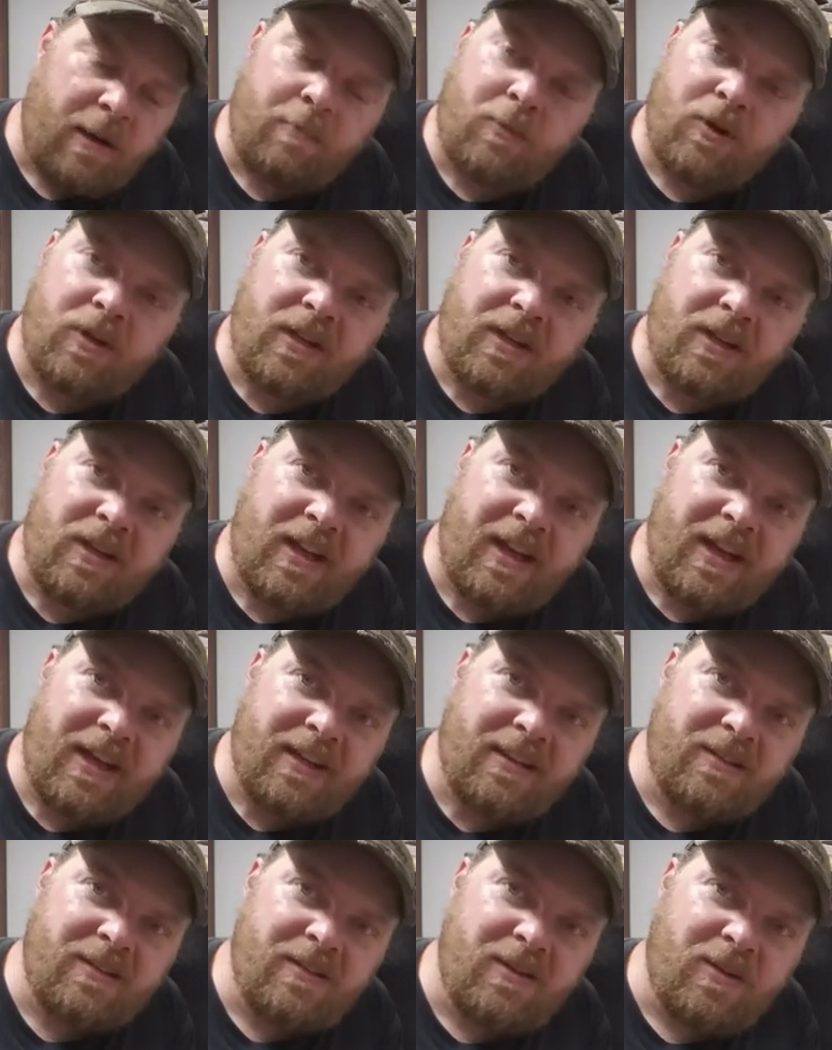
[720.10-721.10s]
really
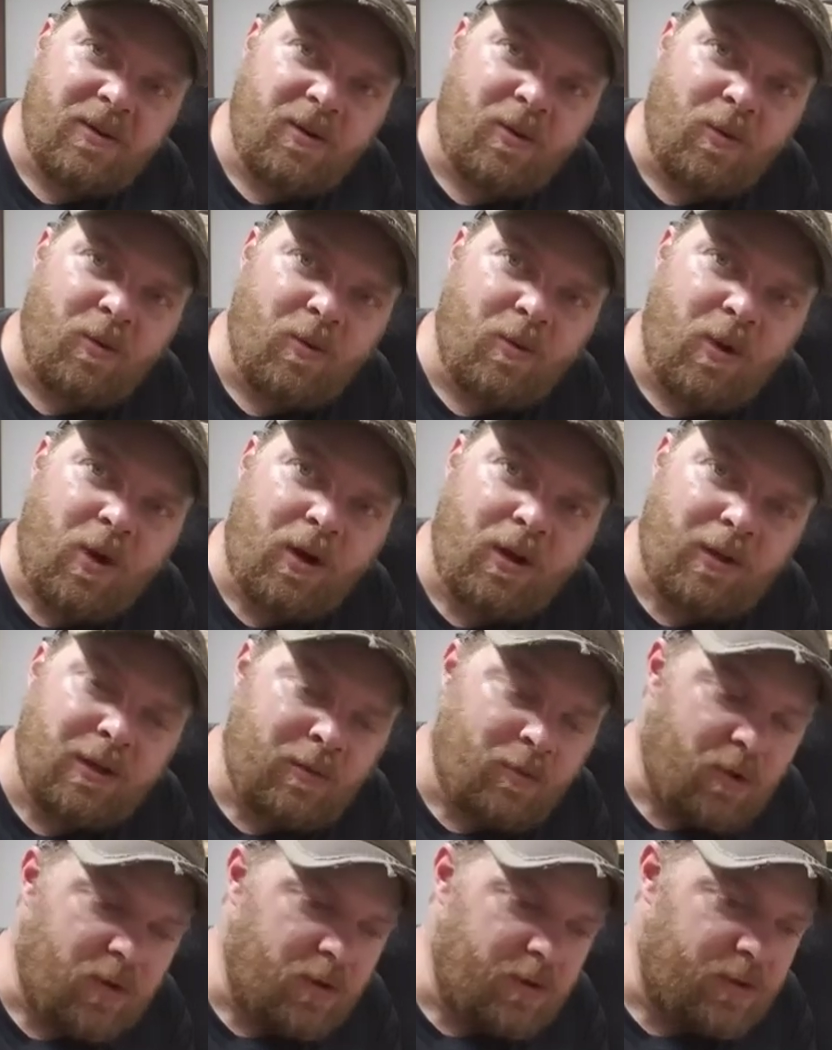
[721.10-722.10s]
glad old Wally
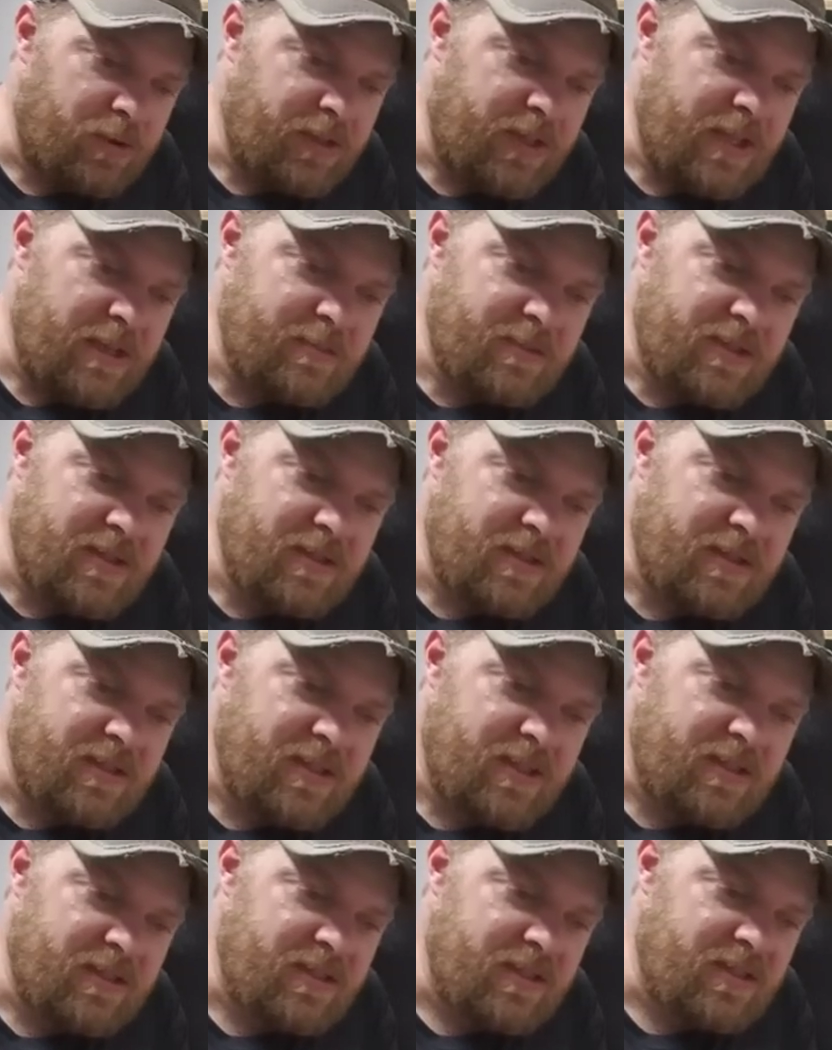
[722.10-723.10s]
World keeps these
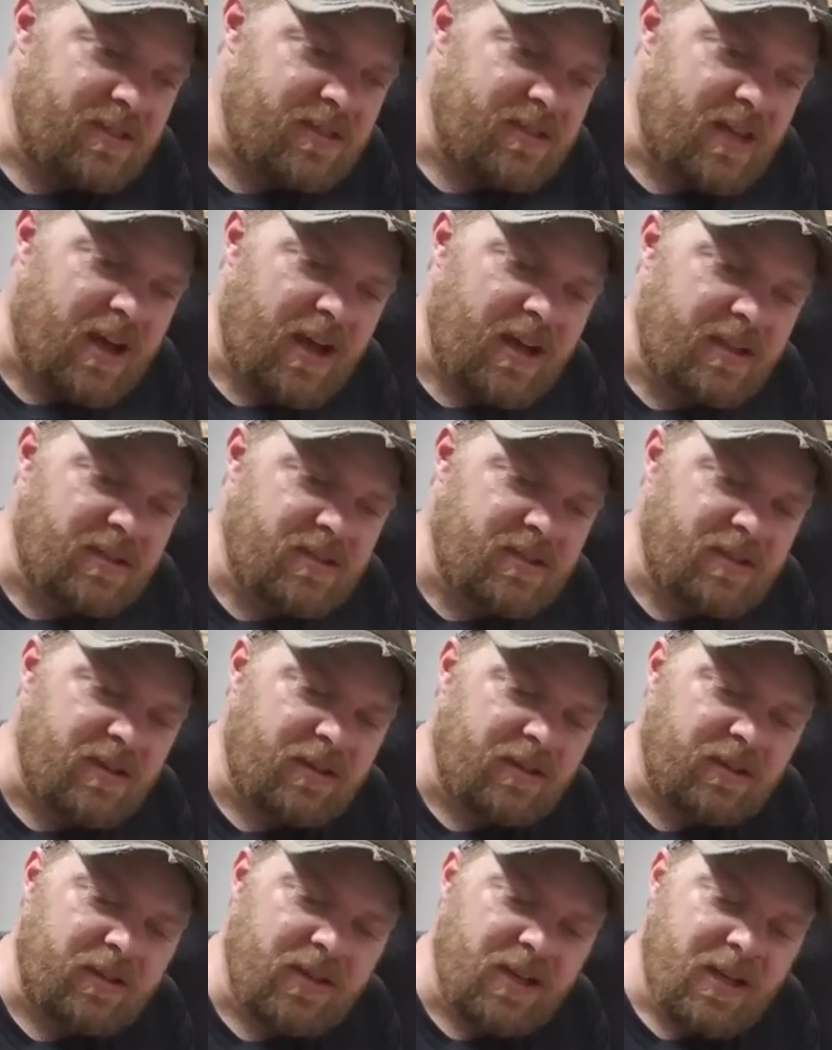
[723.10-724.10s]
things in stock
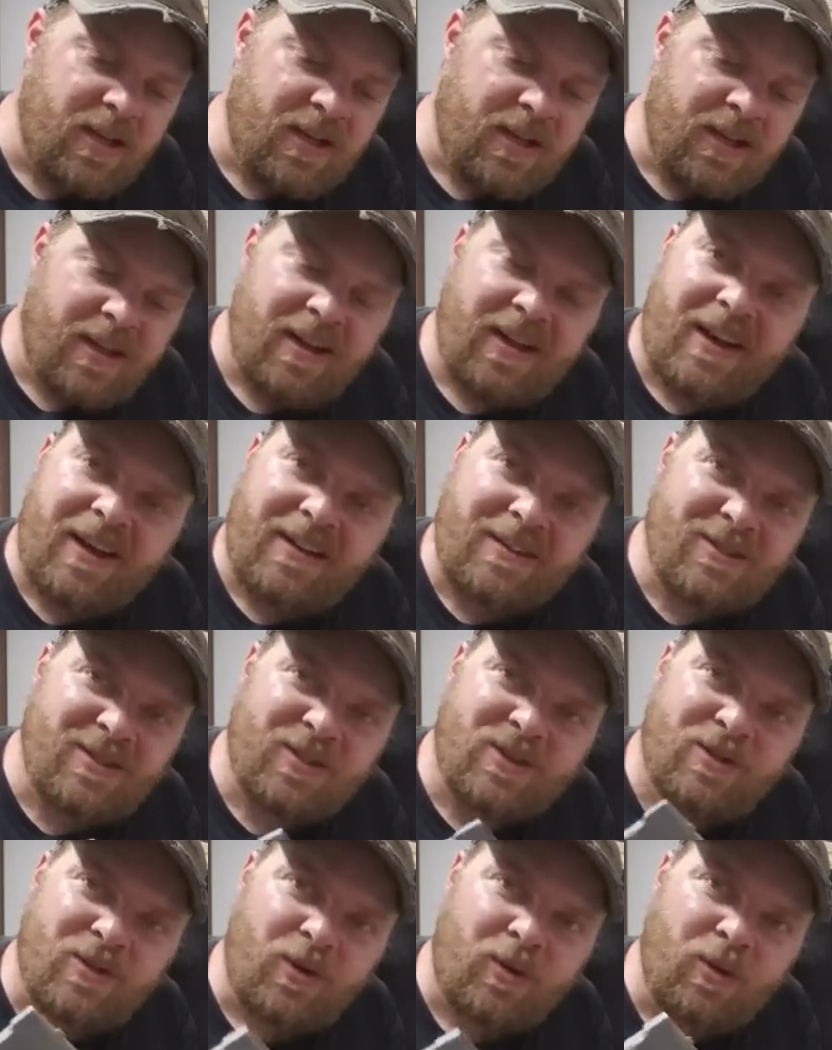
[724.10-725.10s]
still. I
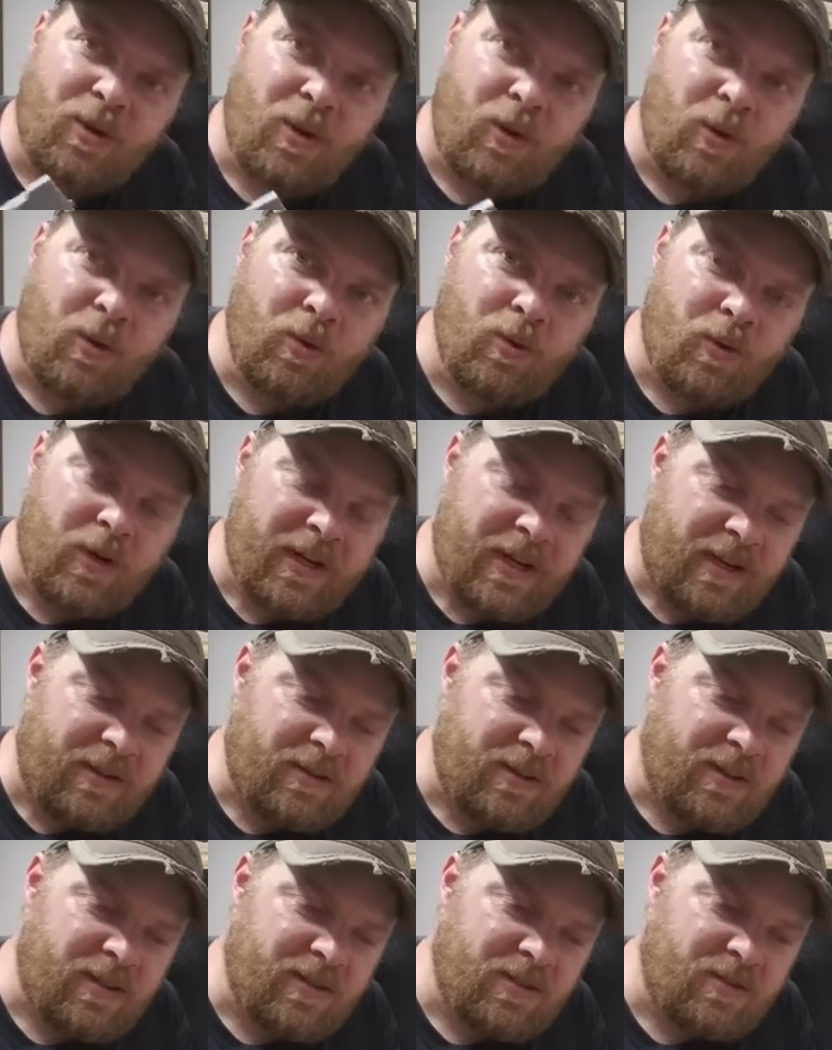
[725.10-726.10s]
stole the old one out
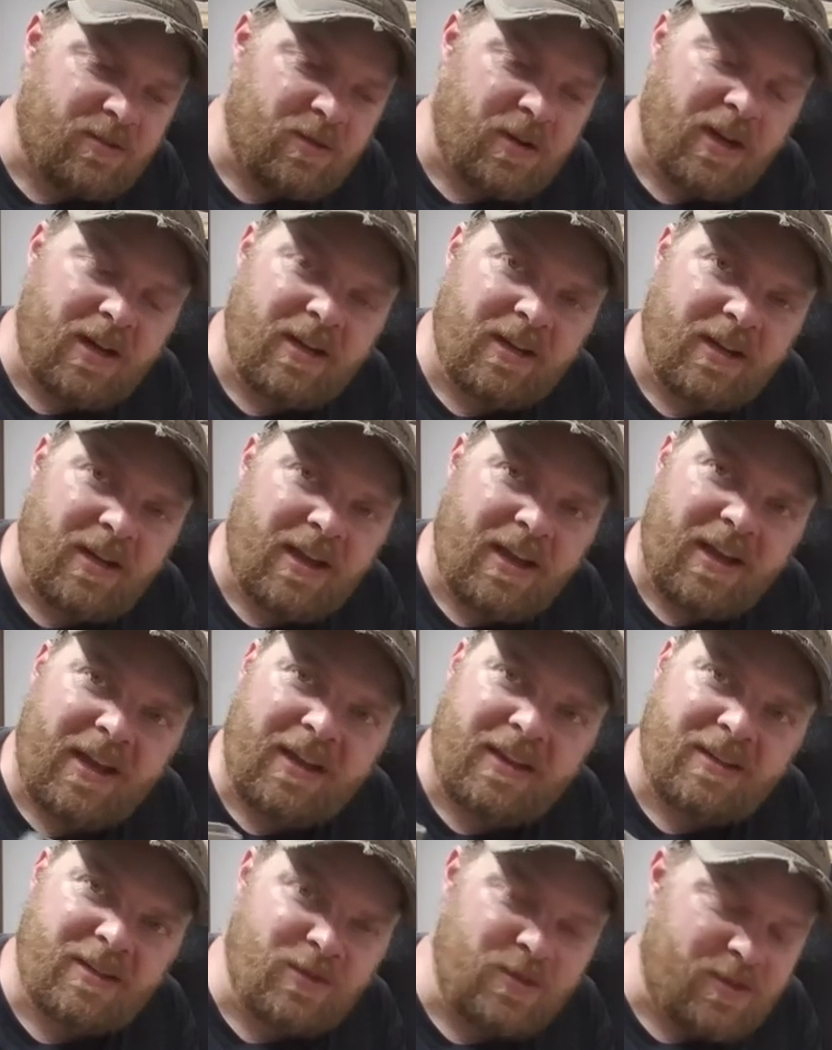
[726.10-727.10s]
of this truck
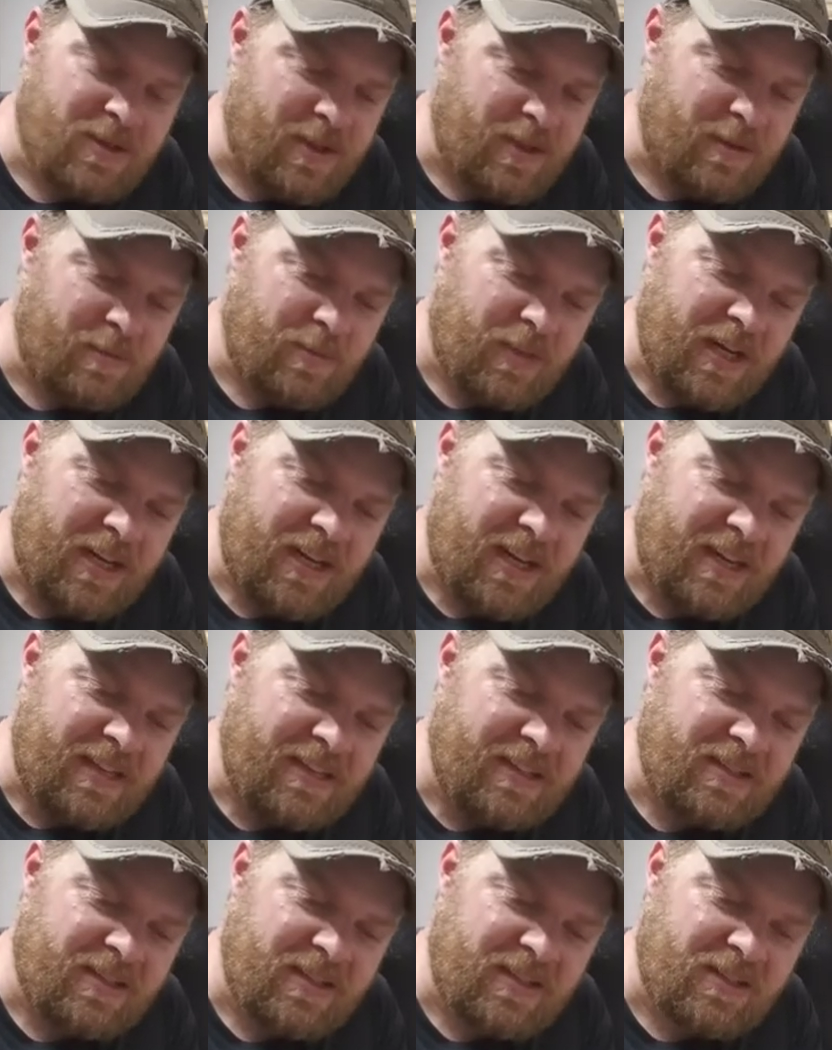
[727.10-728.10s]
and used it in my
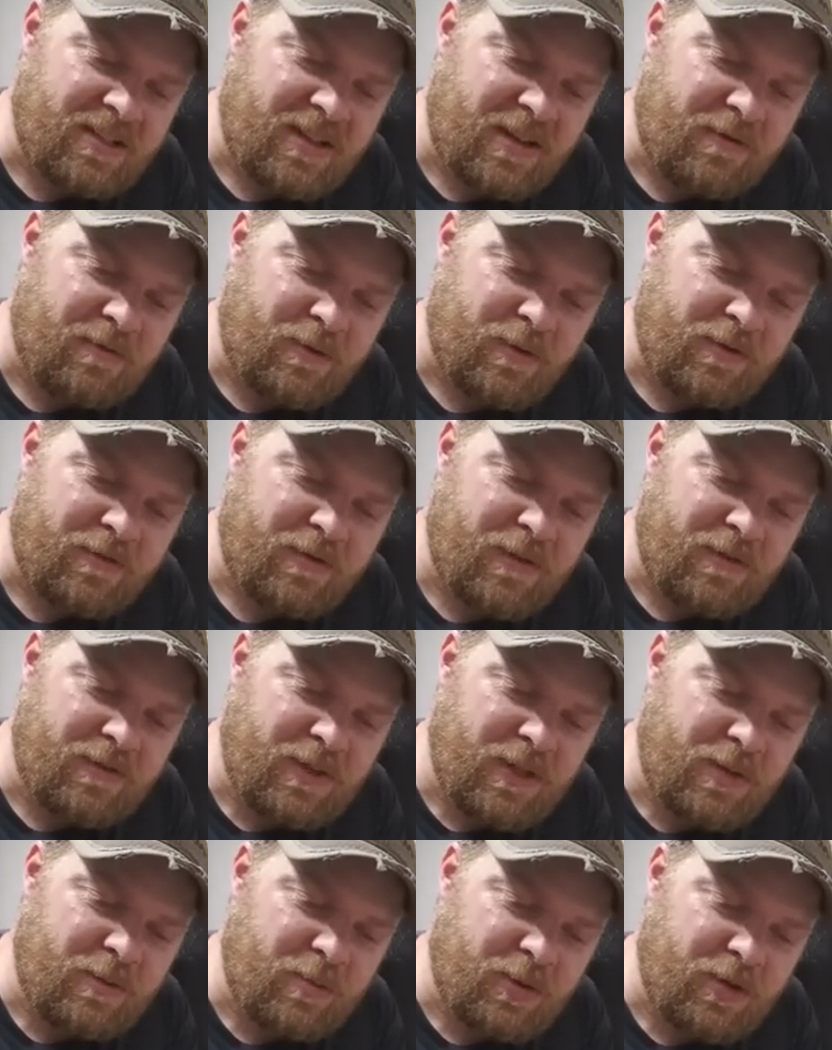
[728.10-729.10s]
96
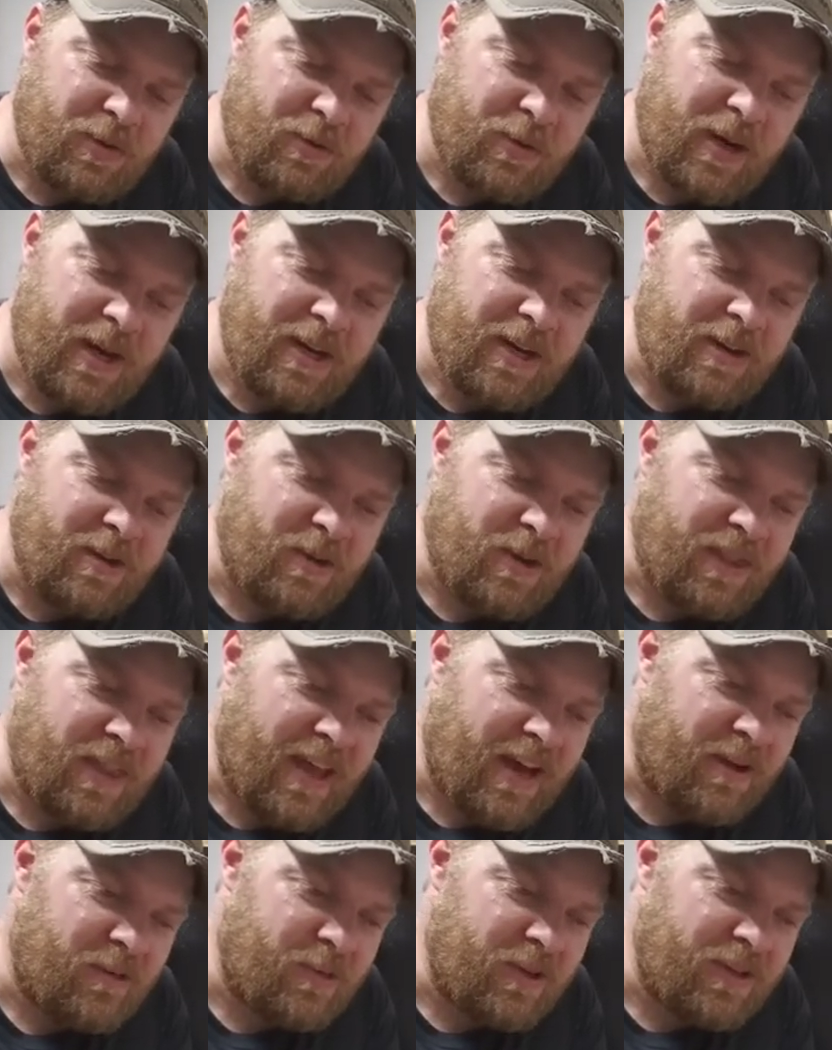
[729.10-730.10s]
F-150 to put a radio in
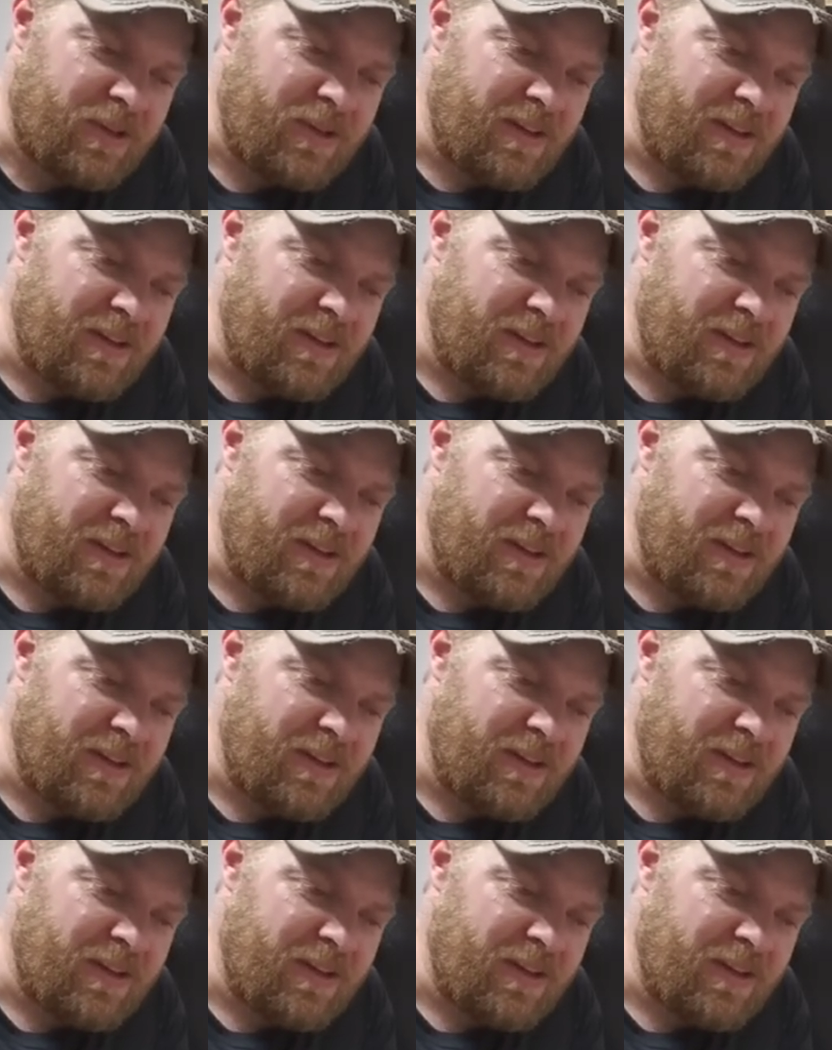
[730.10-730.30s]
that one.